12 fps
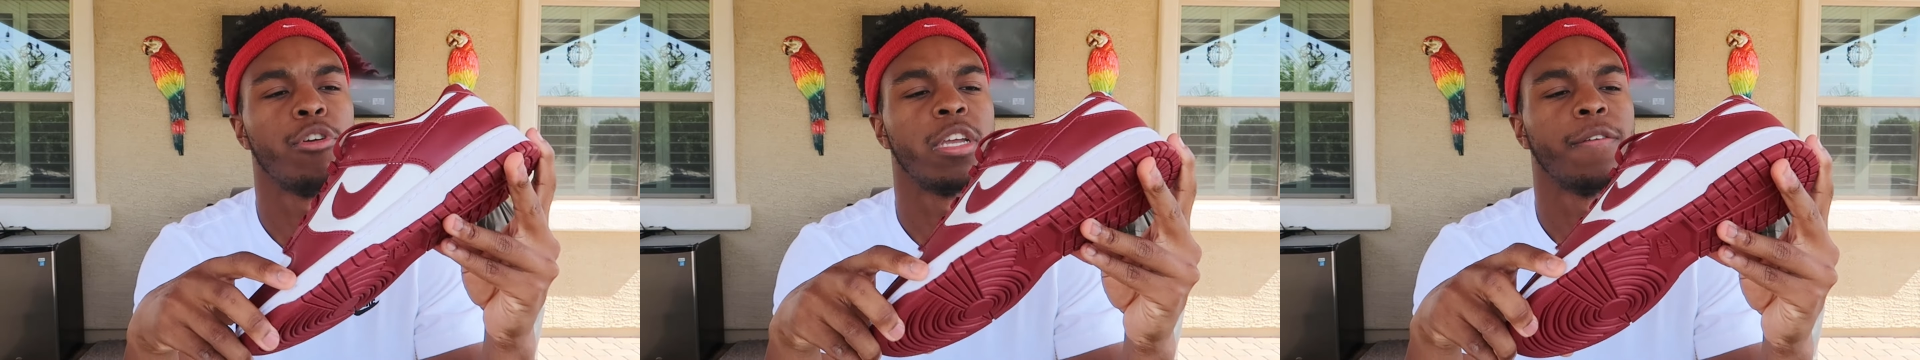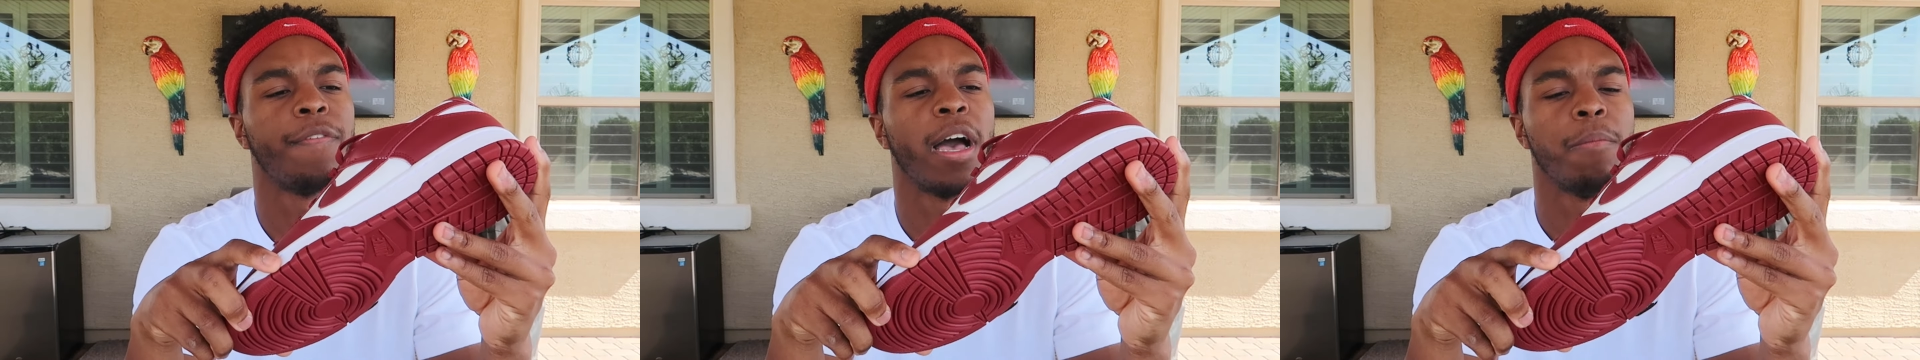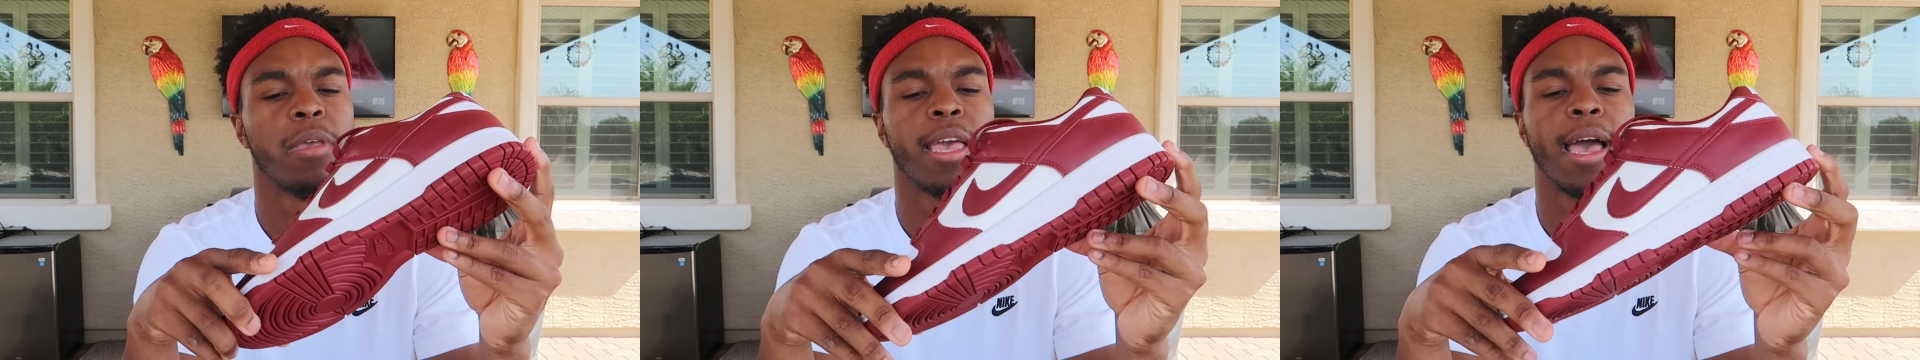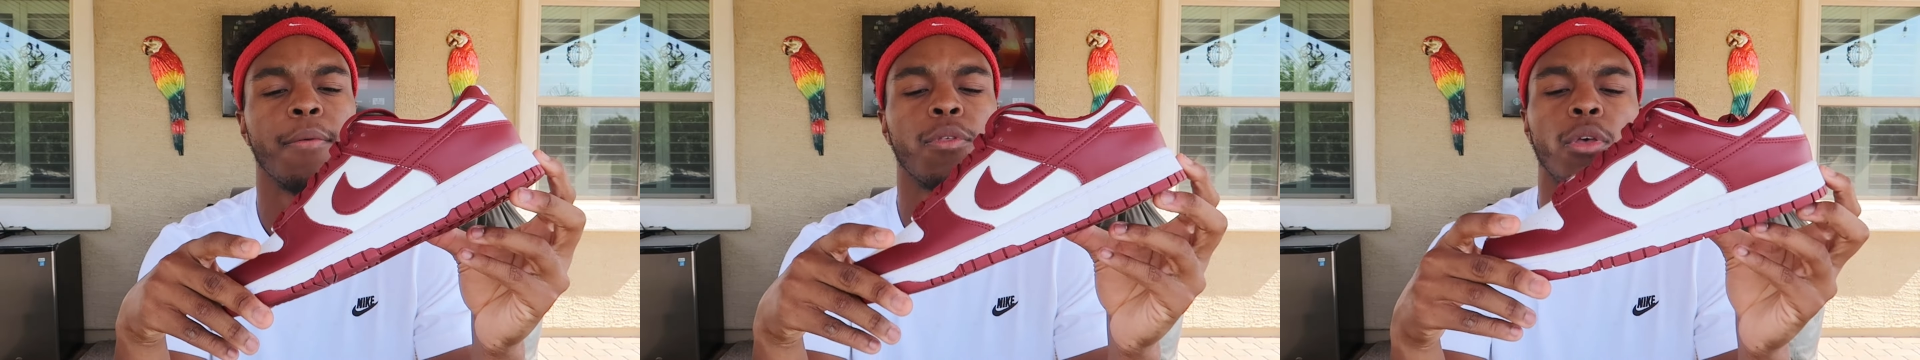where you can find me
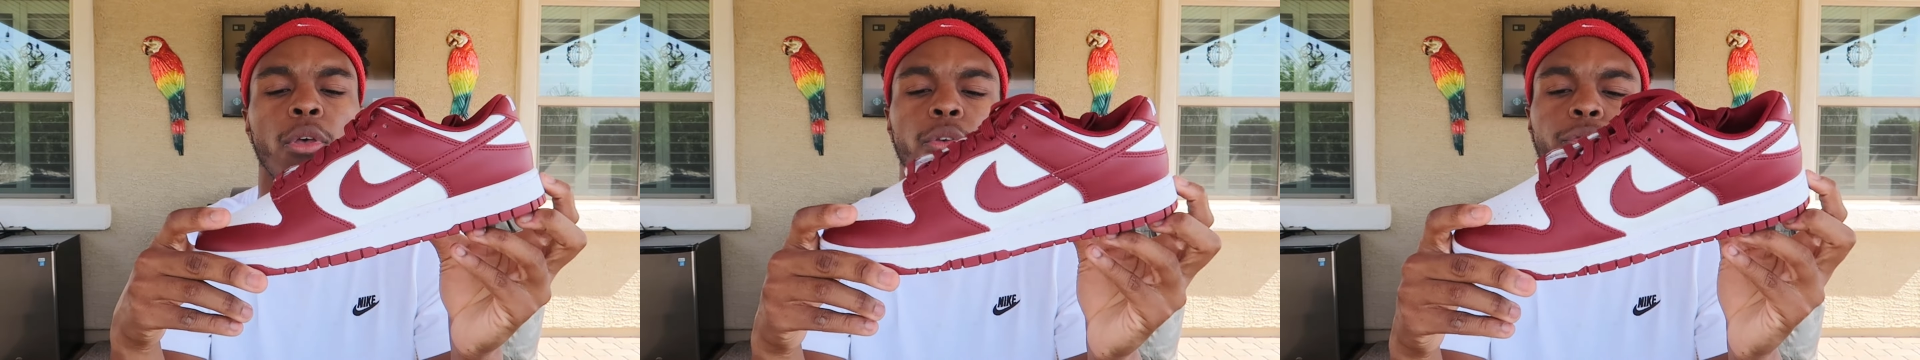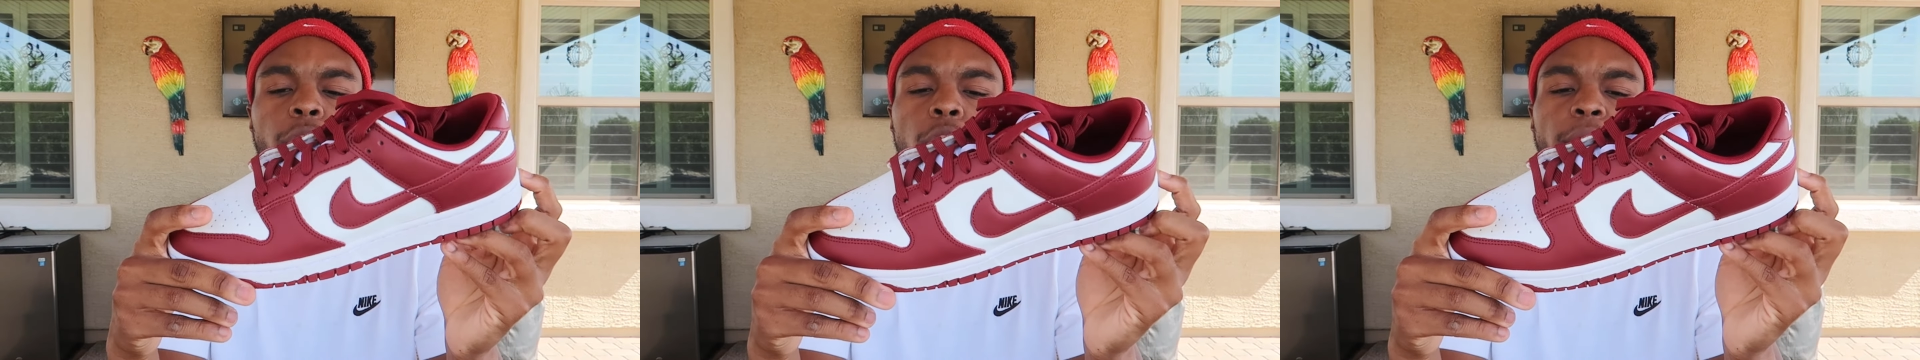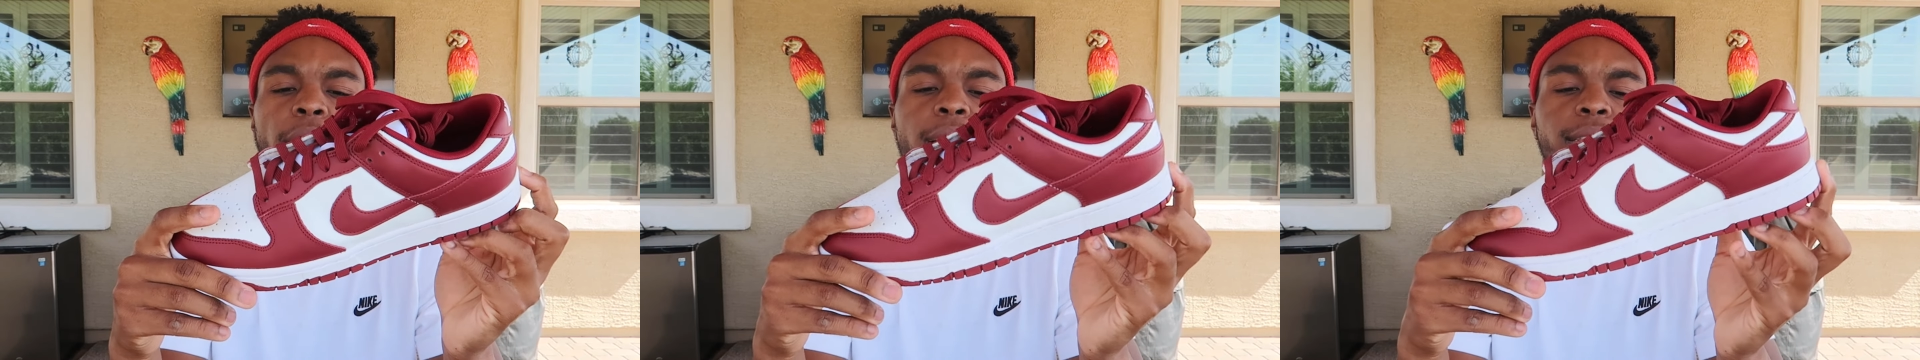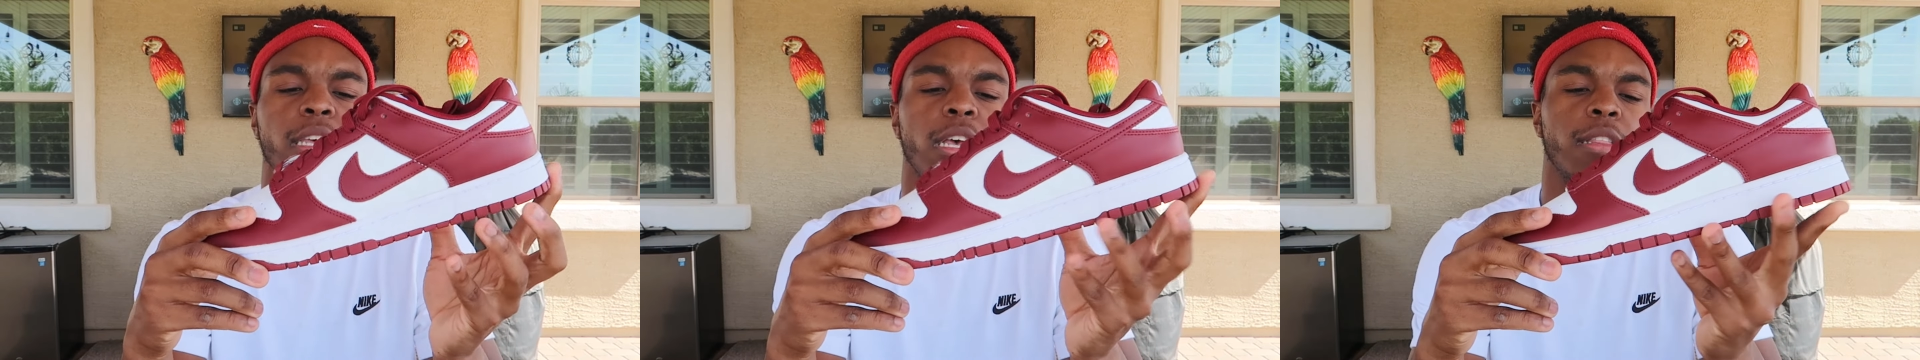at. So
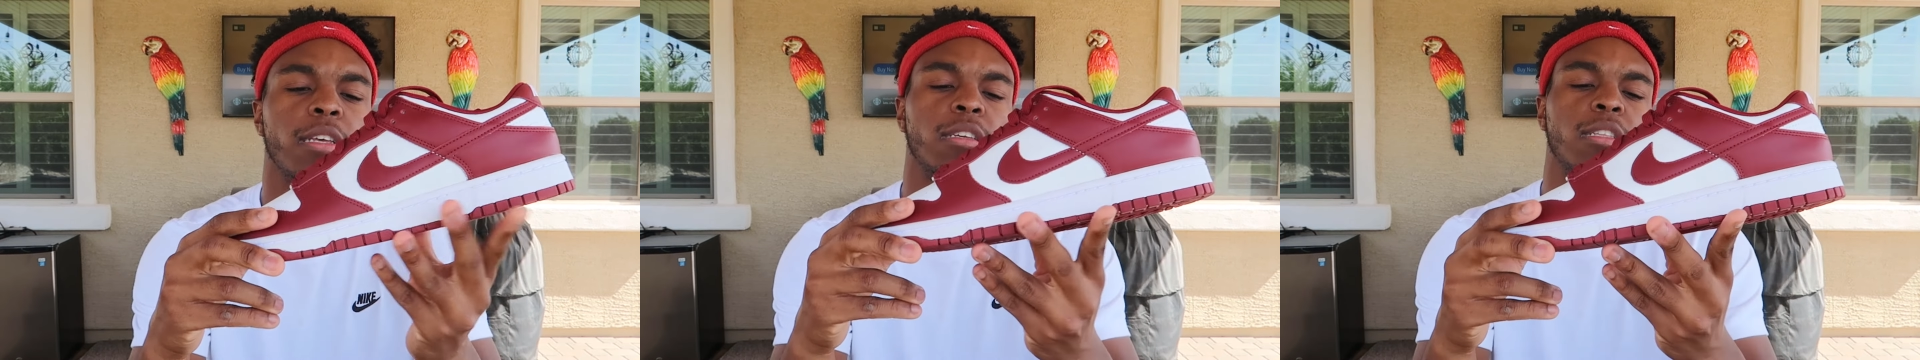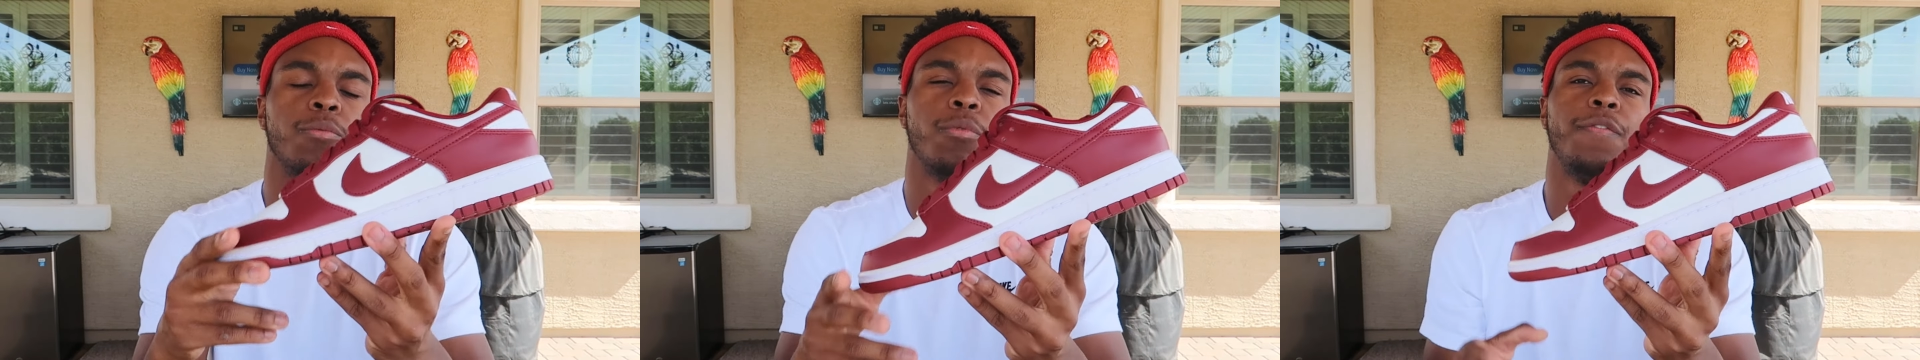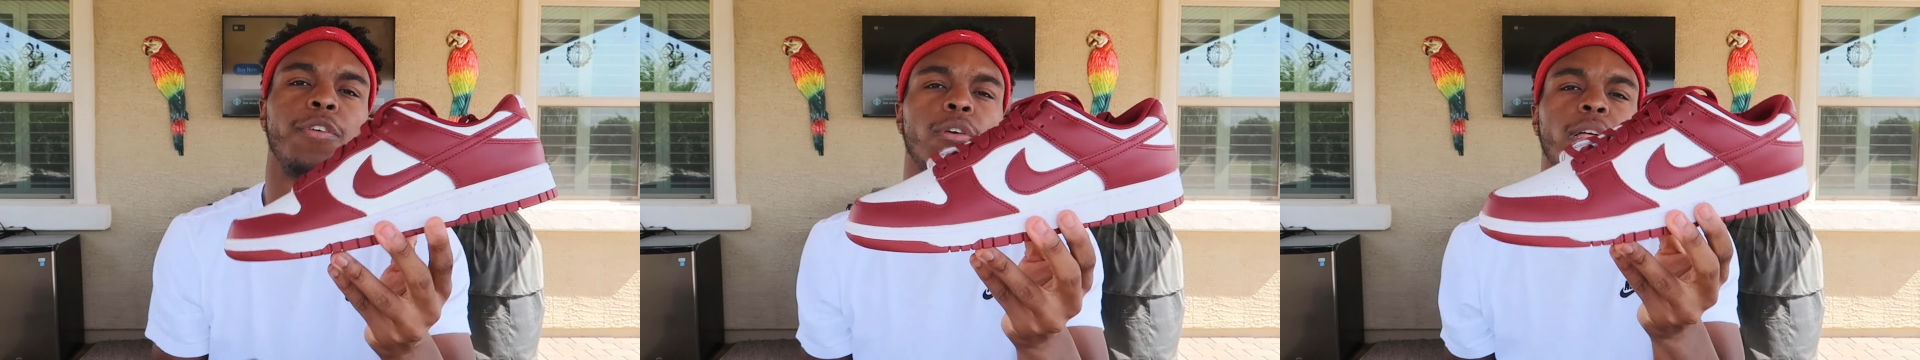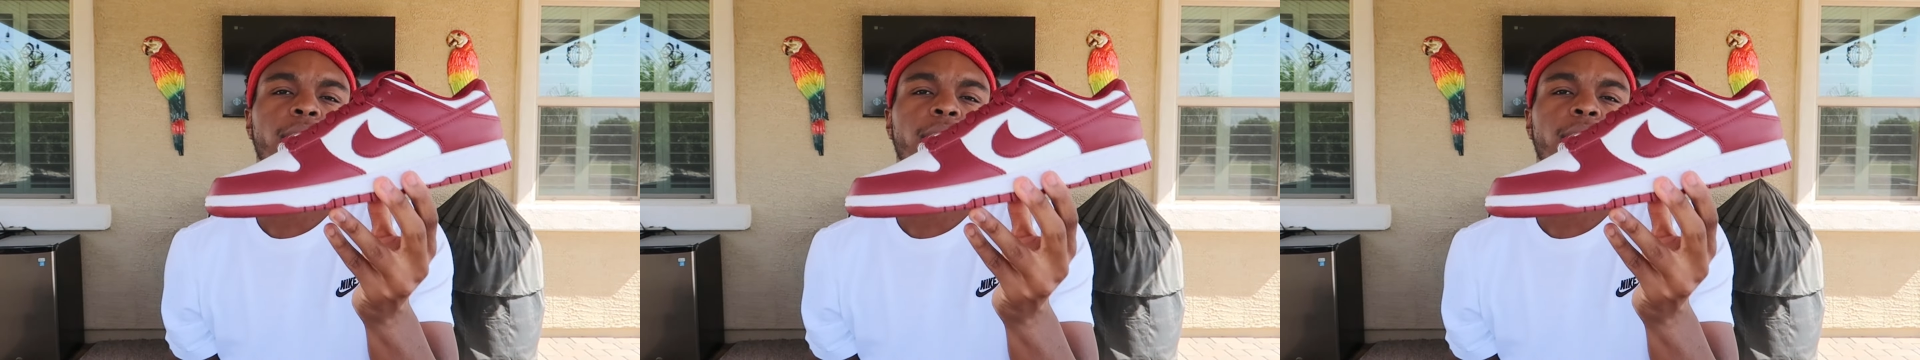guys, this is the review.